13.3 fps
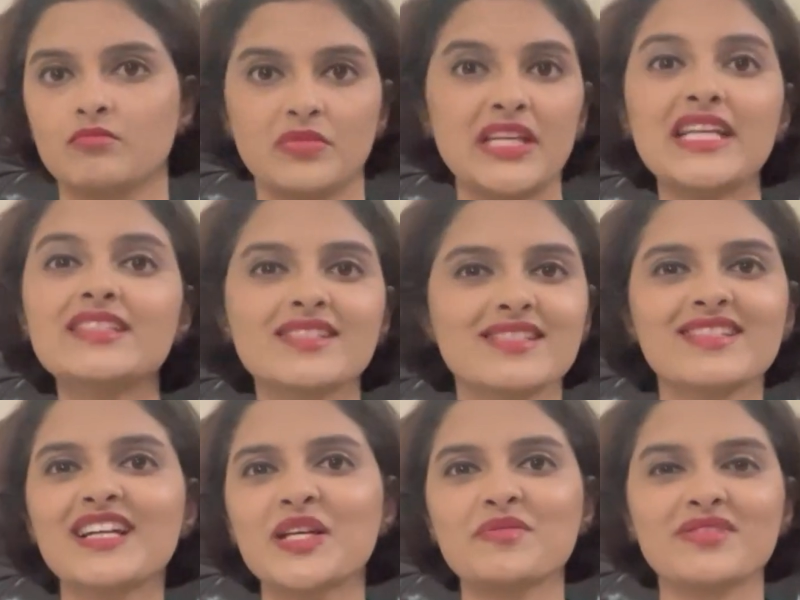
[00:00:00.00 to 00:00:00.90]
heinous
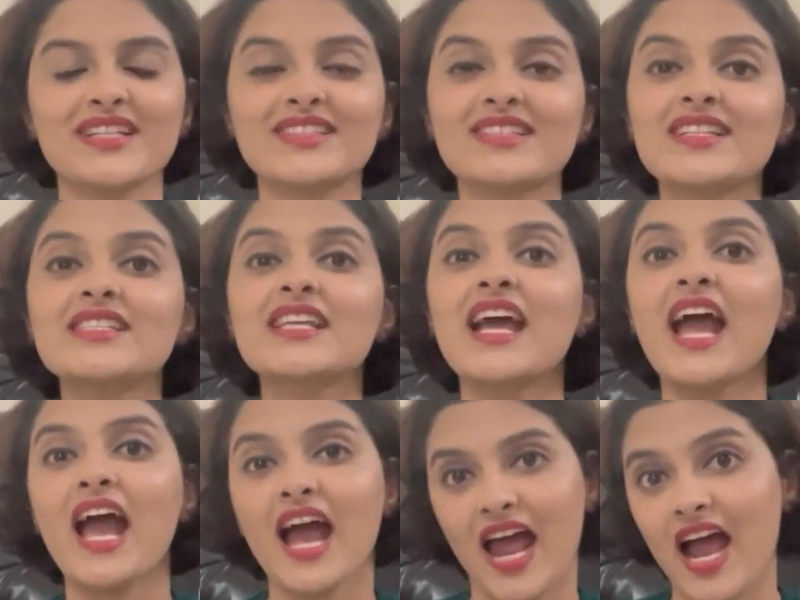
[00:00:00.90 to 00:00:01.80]
crimes like these
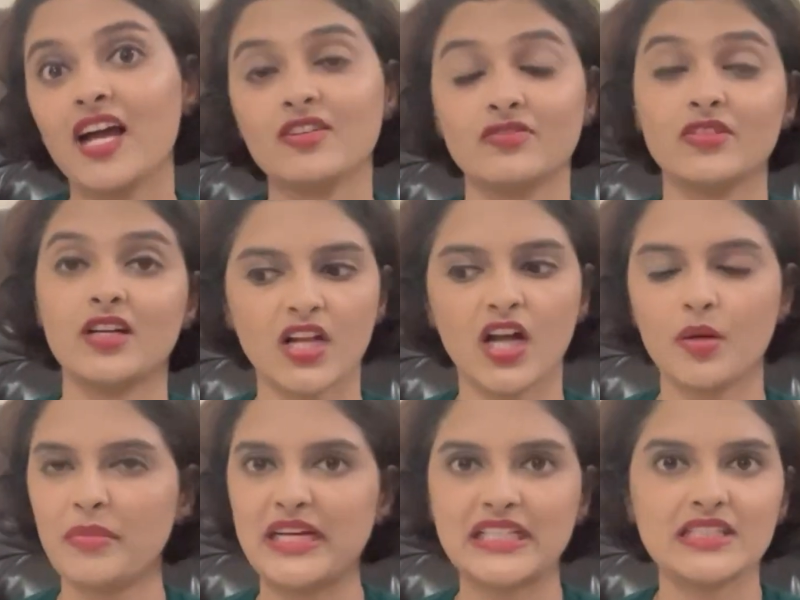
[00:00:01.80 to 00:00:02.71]
have a
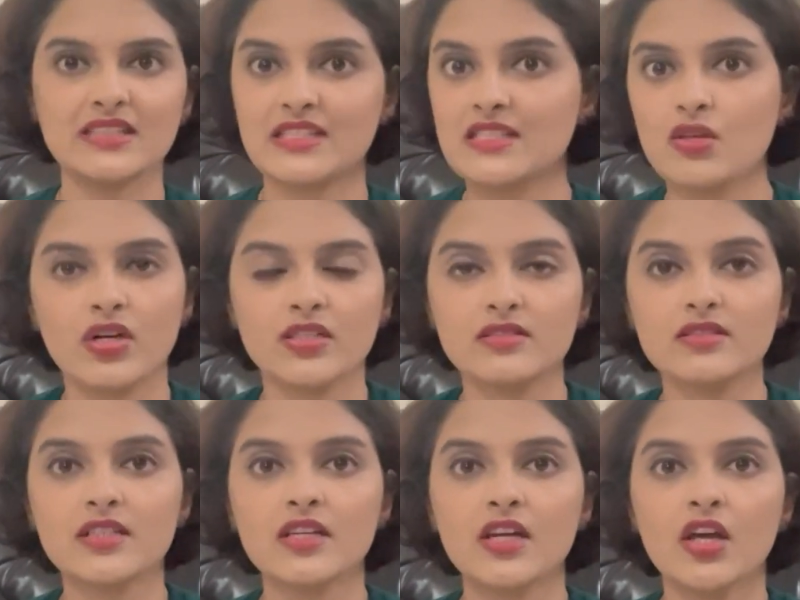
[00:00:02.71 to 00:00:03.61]
mental disorder.
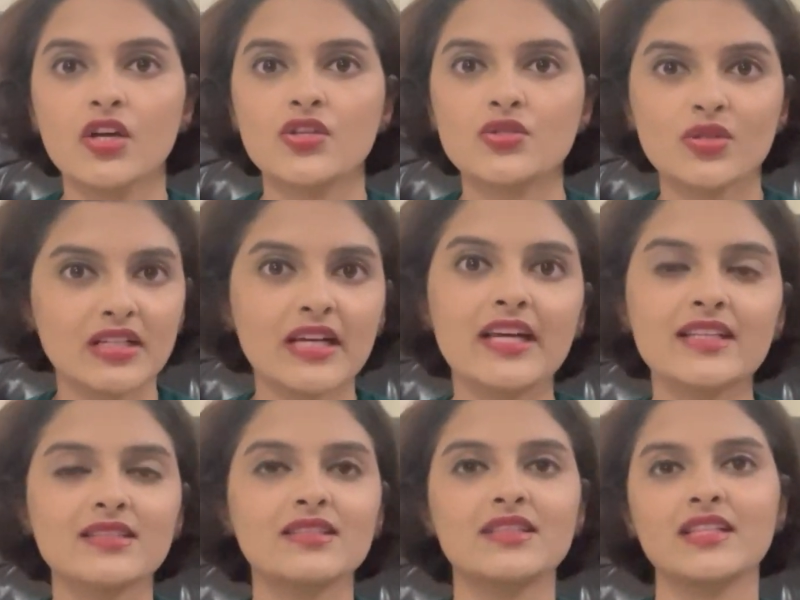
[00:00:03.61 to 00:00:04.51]
So
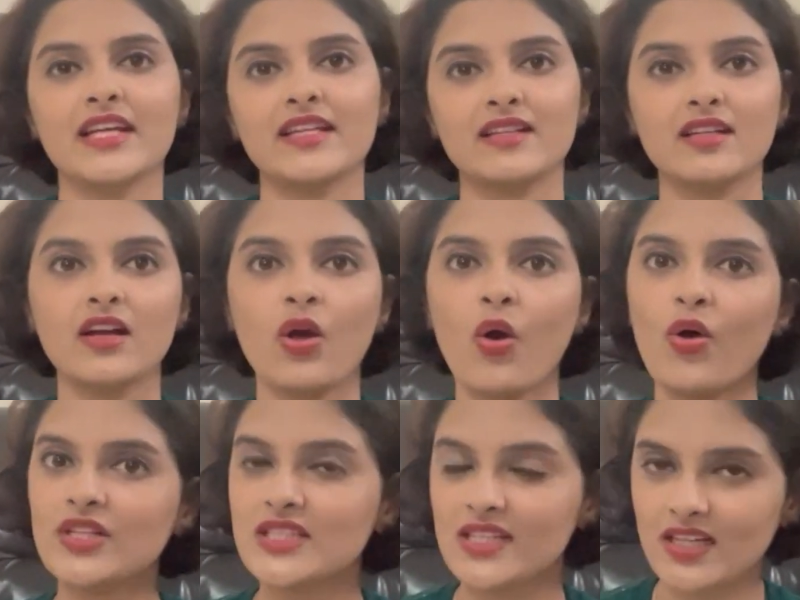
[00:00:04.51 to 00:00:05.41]
again, like
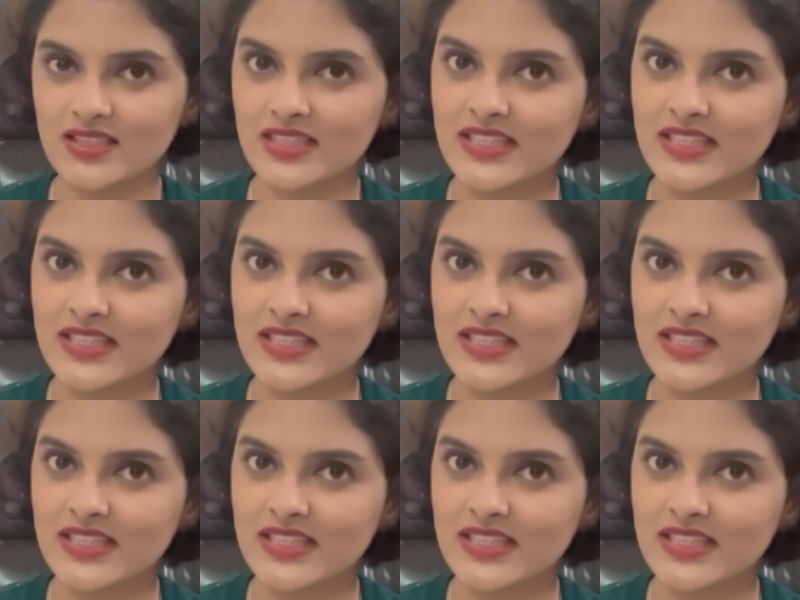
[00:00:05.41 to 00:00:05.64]
all the other